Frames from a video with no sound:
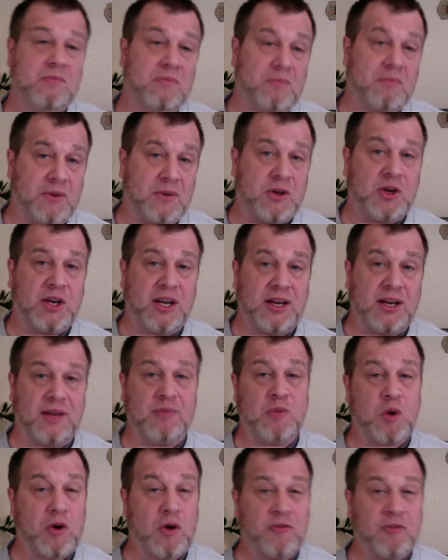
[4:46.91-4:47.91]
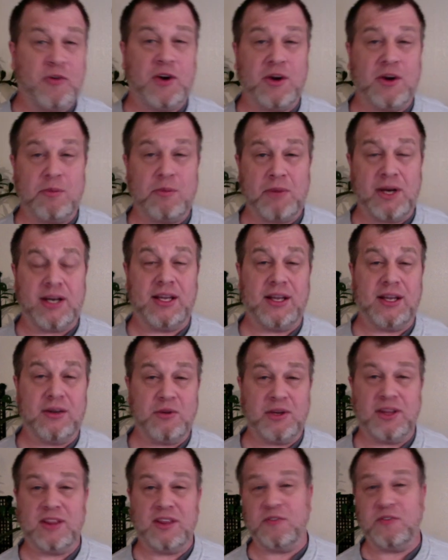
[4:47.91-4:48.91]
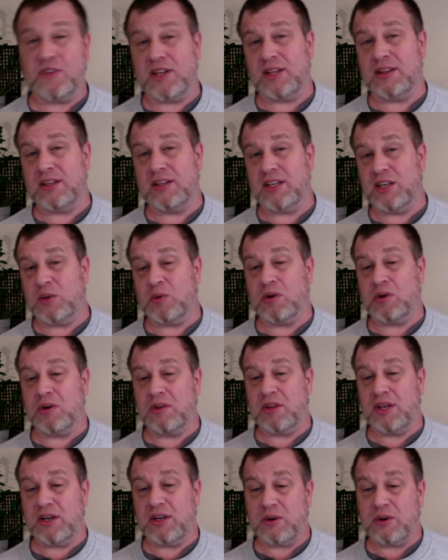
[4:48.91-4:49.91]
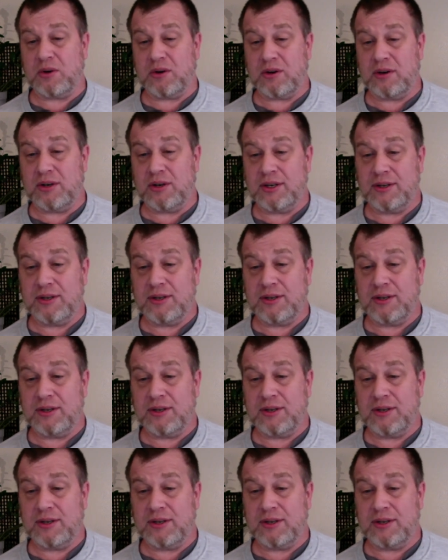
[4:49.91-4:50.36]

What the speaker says: you're getting more for your money with the Fit than you were with the Accord.